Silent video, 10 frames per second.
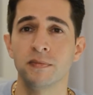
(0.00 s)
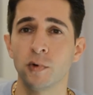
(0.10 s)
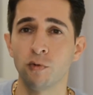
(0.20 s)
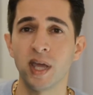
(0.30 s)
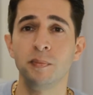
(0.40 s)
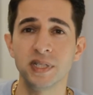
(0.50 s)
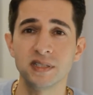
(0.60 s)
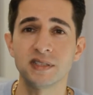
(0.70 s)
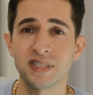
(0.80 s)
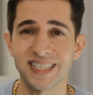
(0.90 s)
way
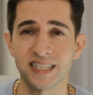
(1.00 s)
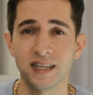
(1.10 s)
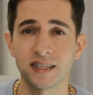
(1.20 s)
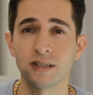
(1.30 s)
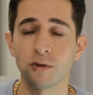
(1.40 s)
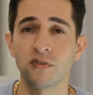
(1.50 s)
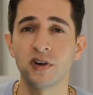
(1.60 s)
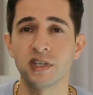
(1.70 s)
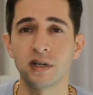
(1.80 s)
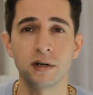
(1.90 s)
business is conducted over
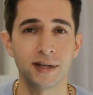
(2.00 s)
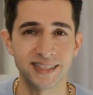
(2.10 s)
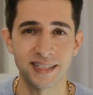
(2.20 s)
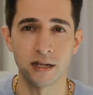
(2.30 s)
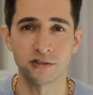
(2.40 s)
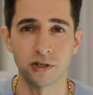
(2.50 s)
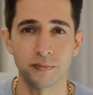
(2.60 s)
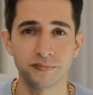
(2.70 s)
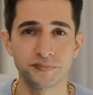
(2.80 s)
there, etc.